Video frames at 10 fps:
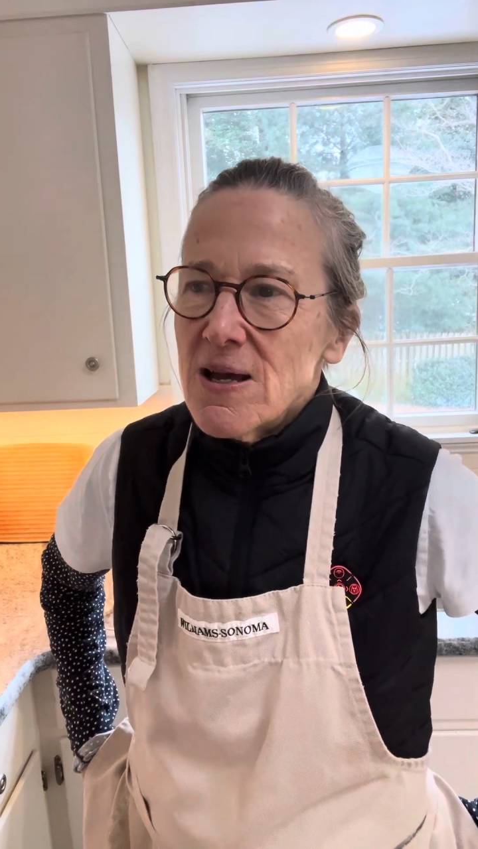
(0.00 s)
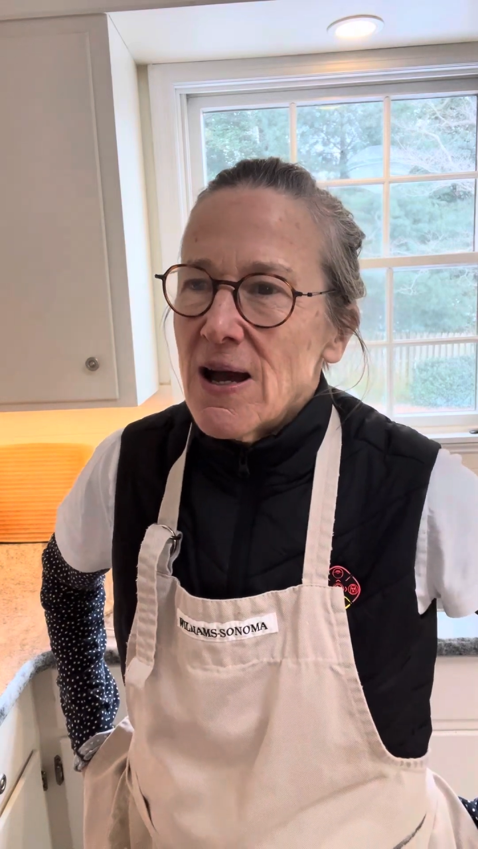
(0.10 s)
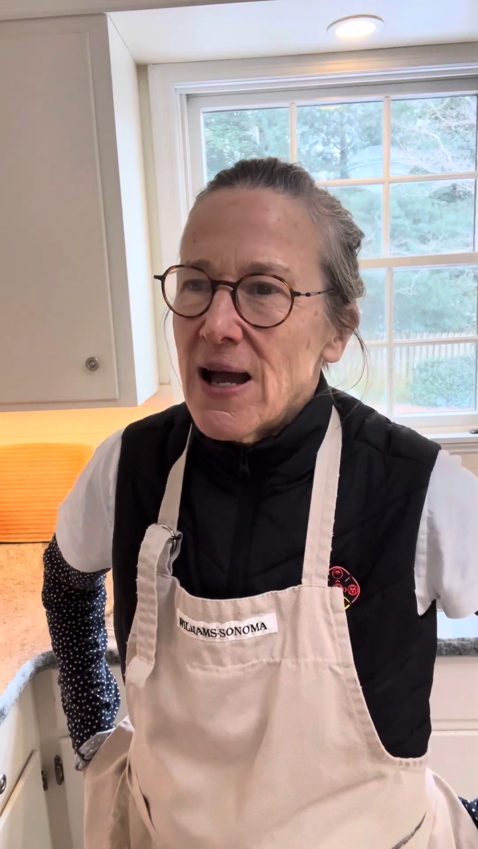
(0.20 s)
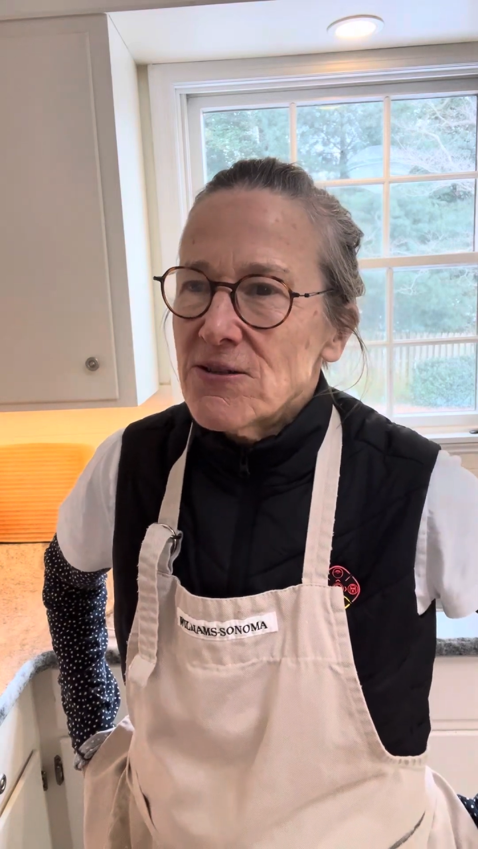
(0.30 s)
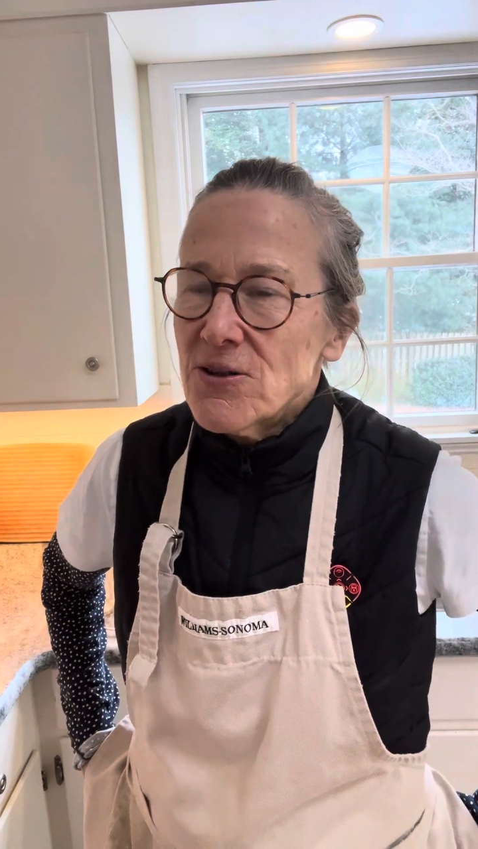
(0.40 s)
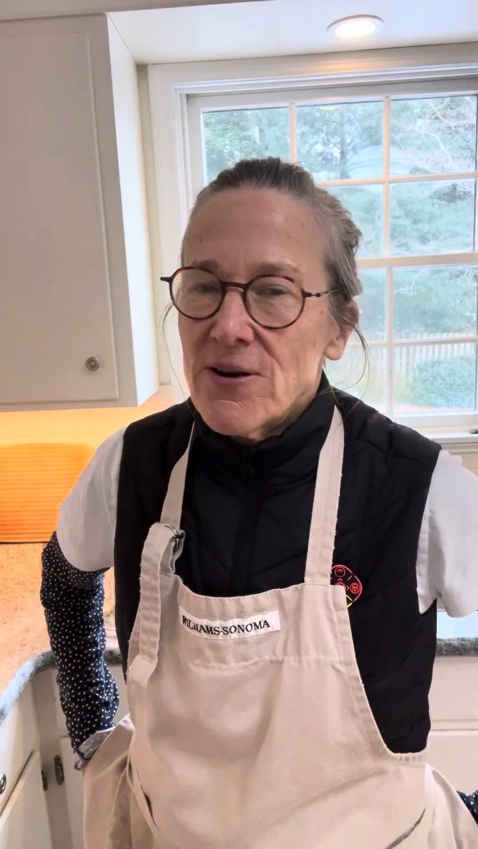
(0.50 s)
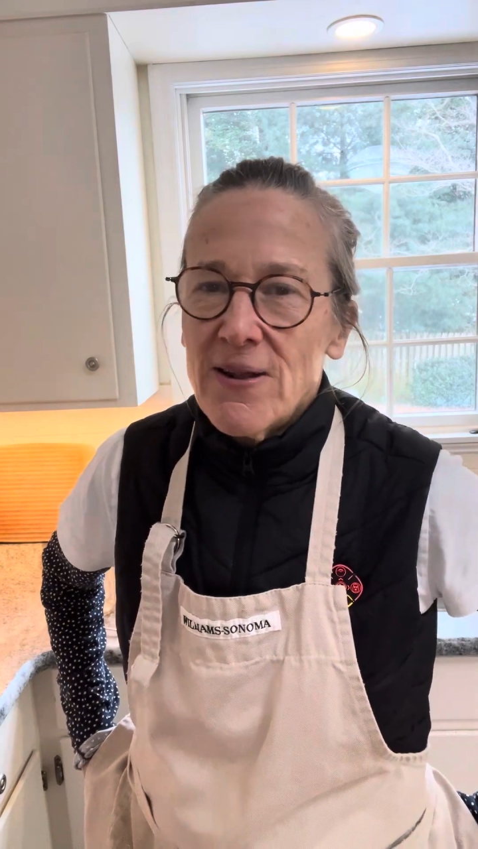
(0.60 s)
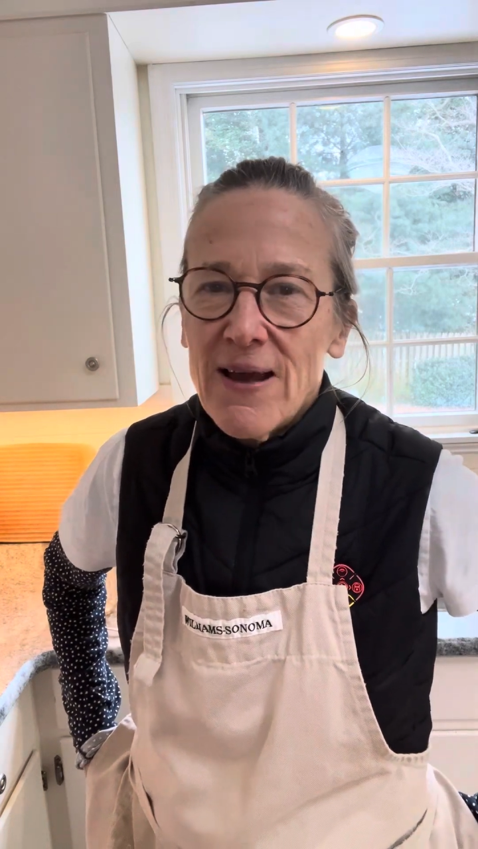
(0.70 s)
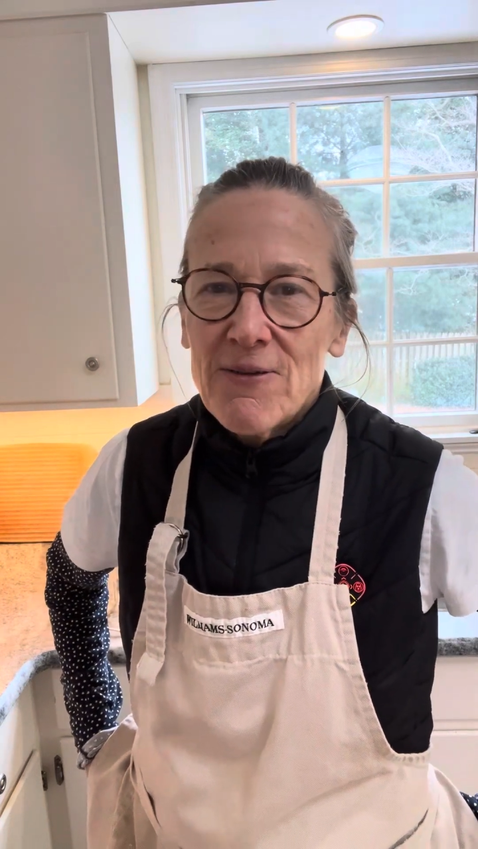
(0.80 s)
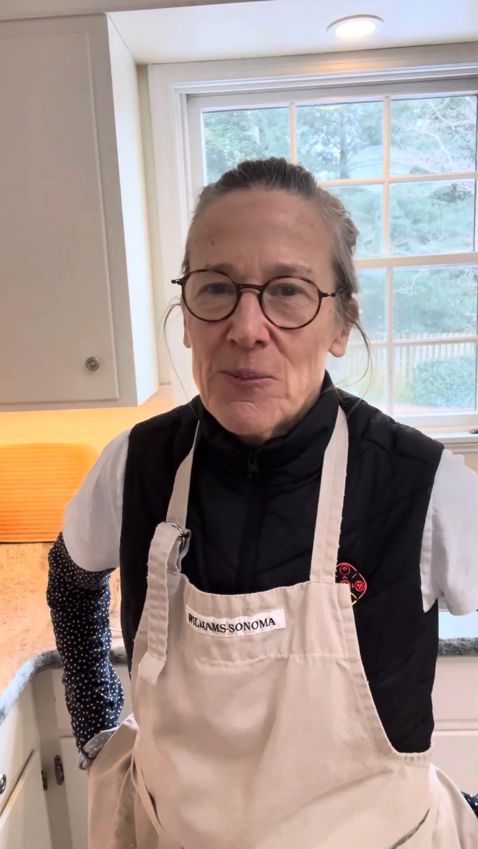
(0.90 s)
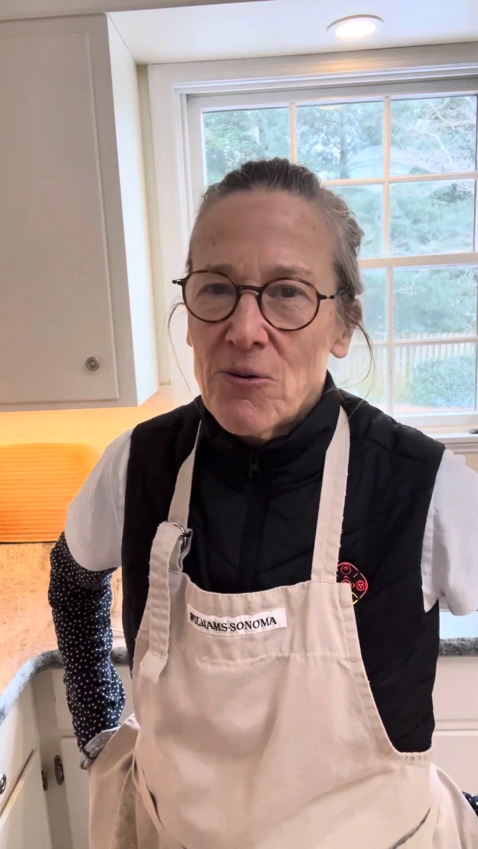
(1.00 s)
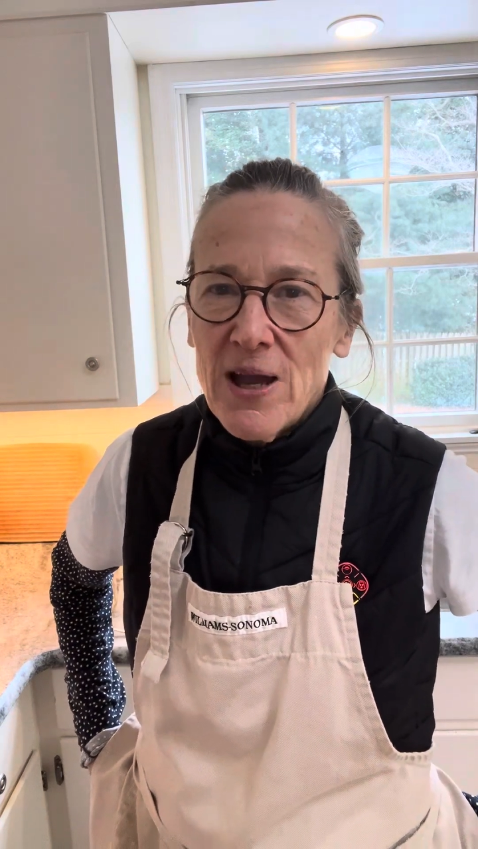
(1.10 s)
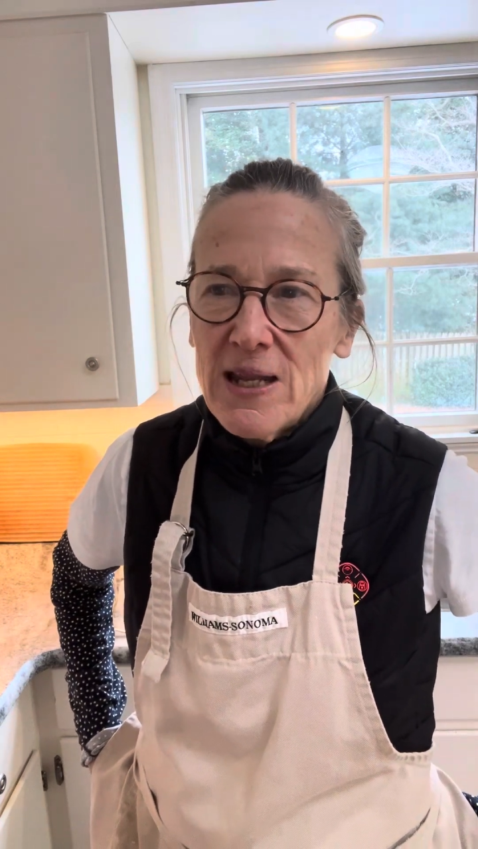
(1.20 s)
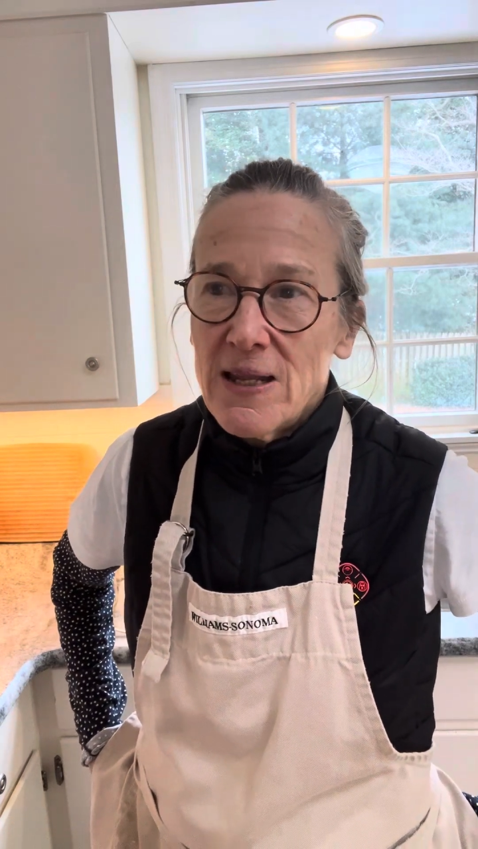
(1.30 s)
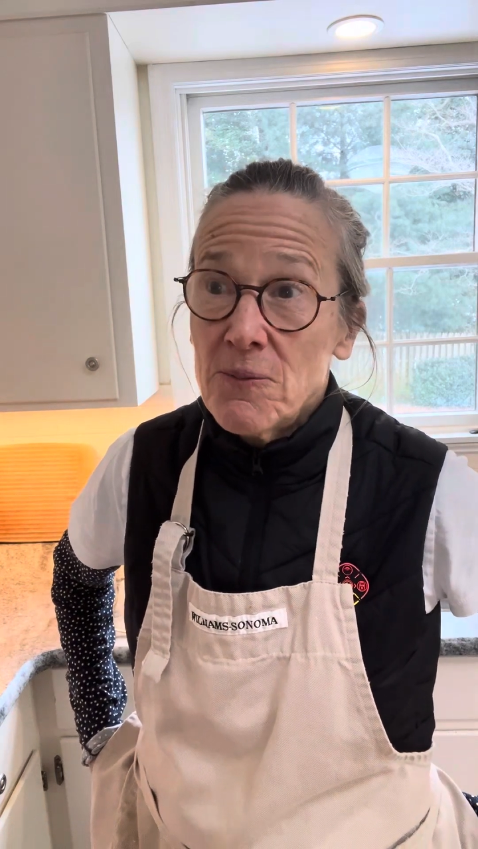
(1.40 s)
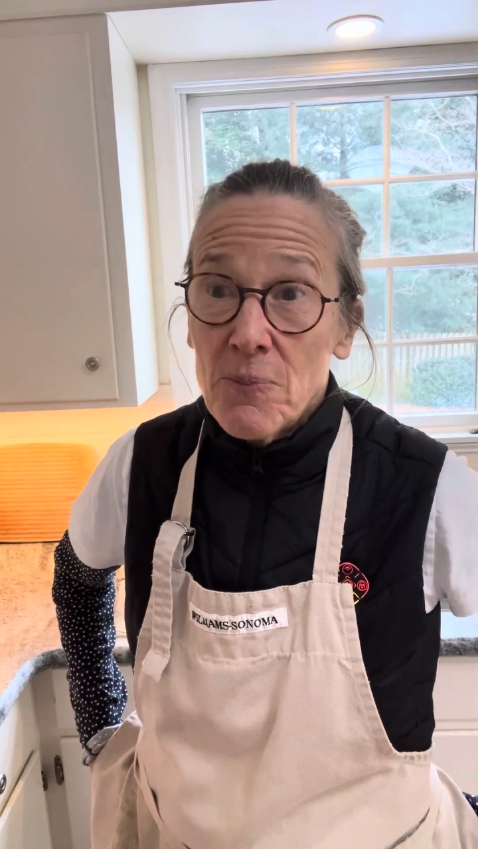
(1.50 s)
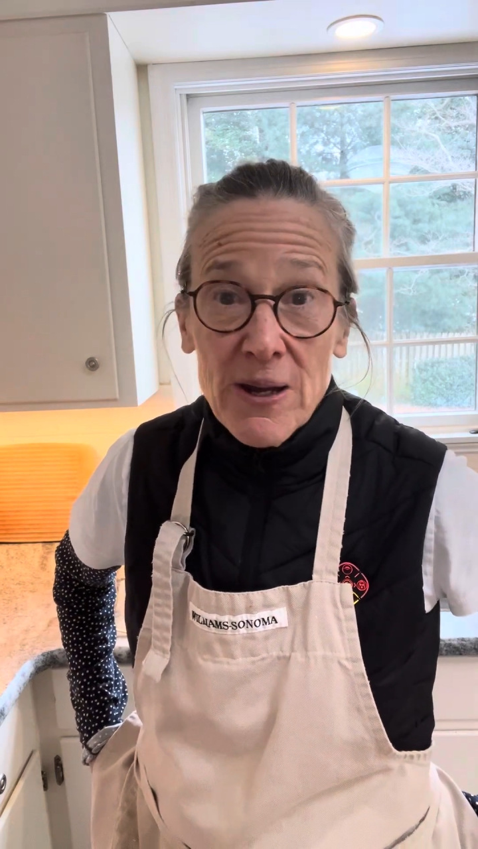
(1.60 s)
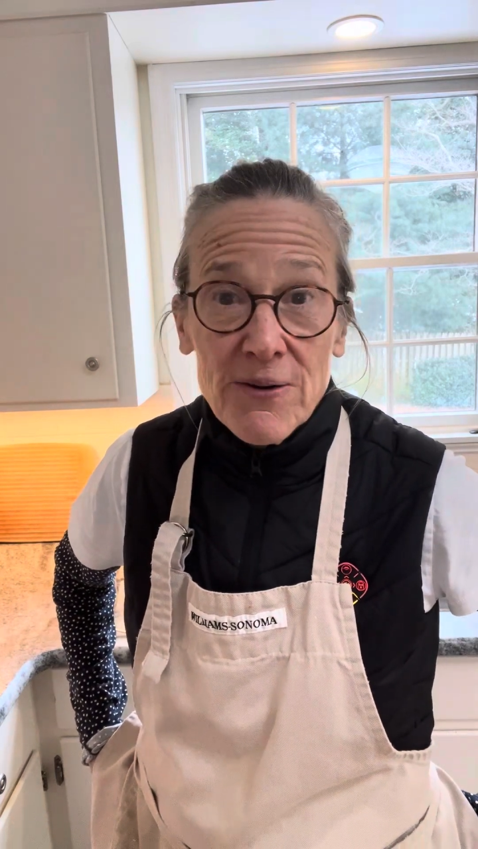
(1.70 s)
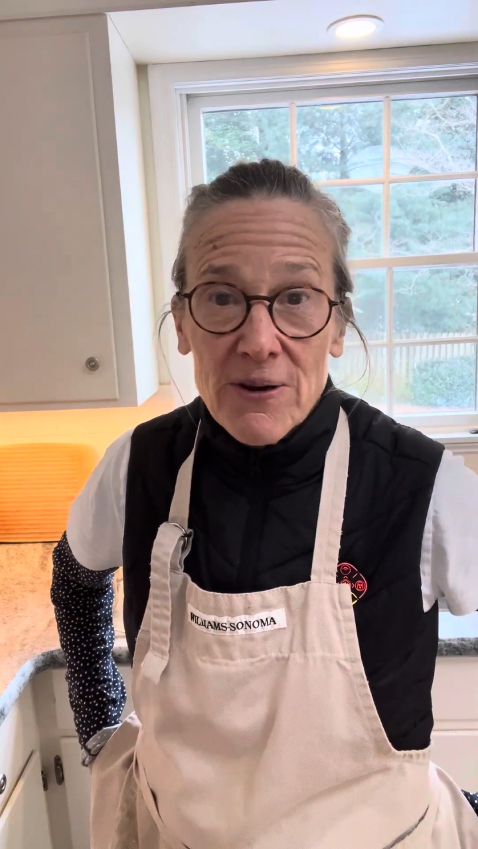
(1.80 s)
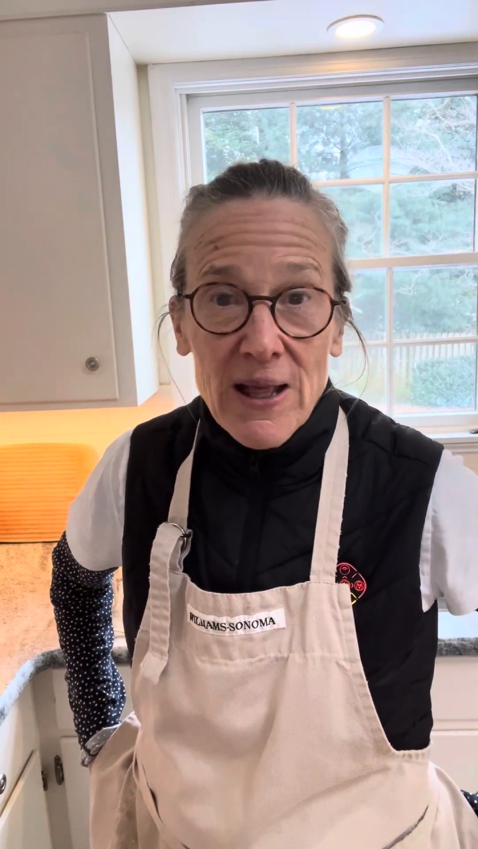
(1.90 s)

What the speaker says: I started having bread and butter.